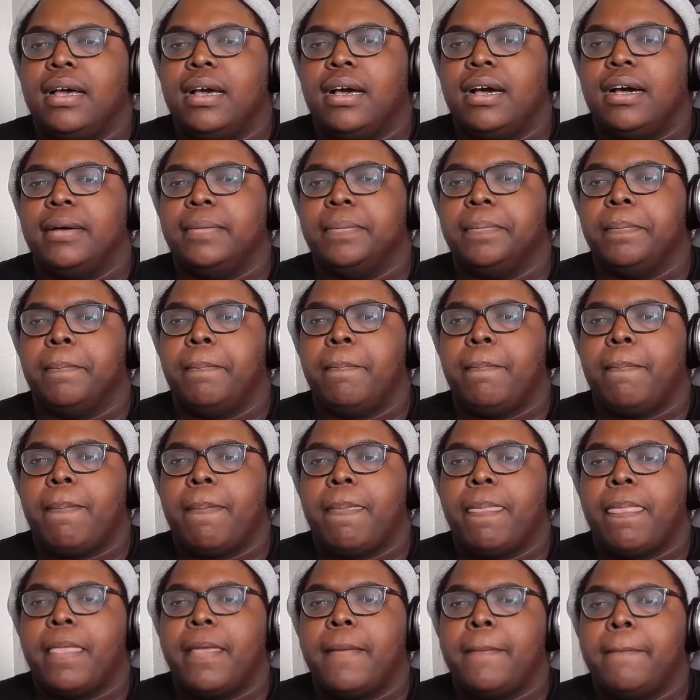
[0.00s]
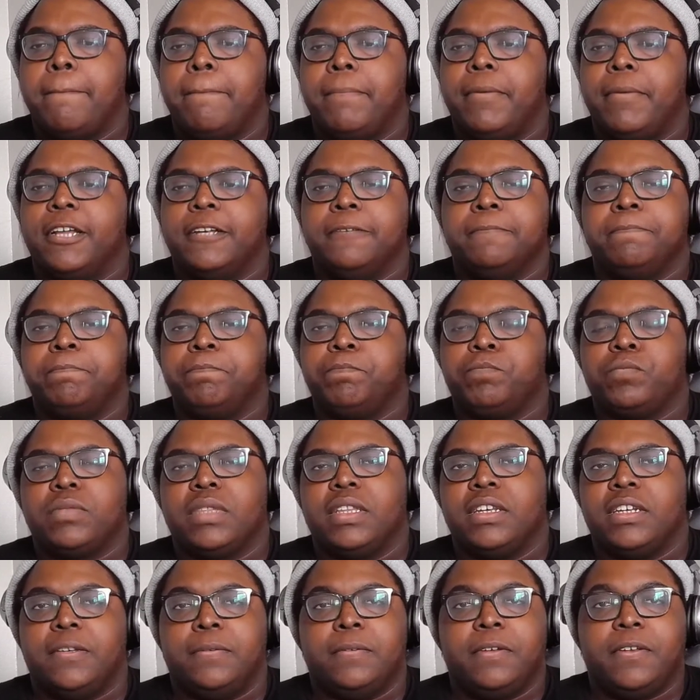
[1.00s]
Um, but
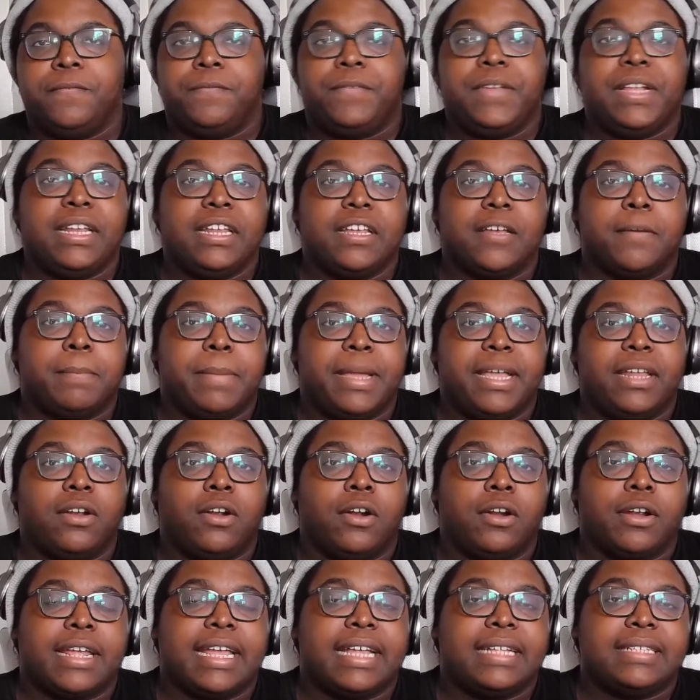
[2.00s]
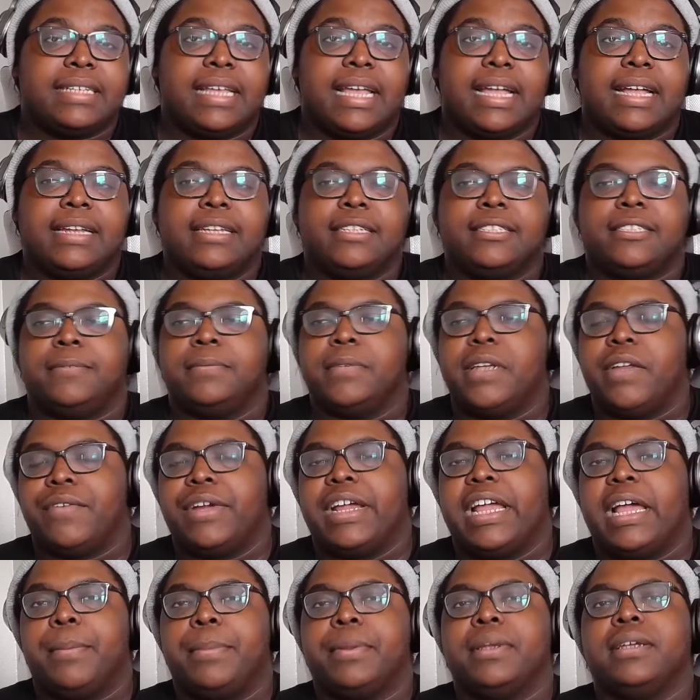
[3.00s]
defeating a main arc antagonist never
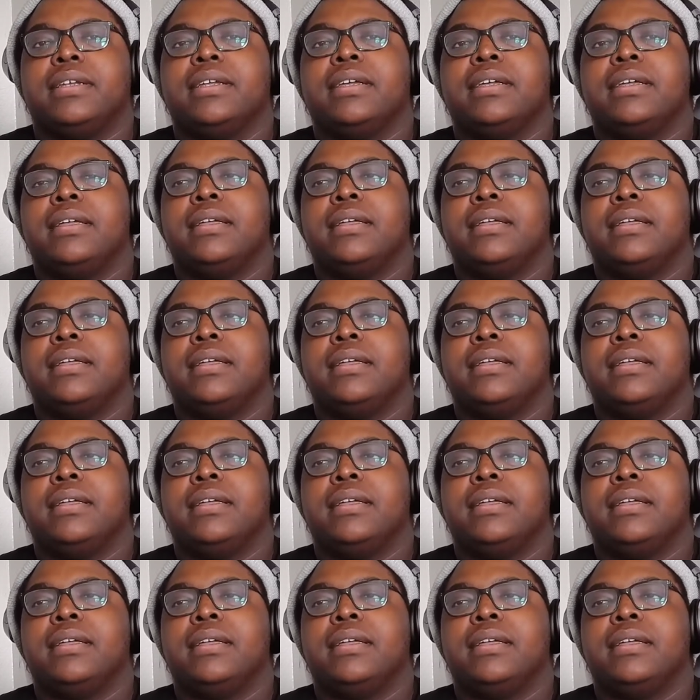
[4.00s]
happened.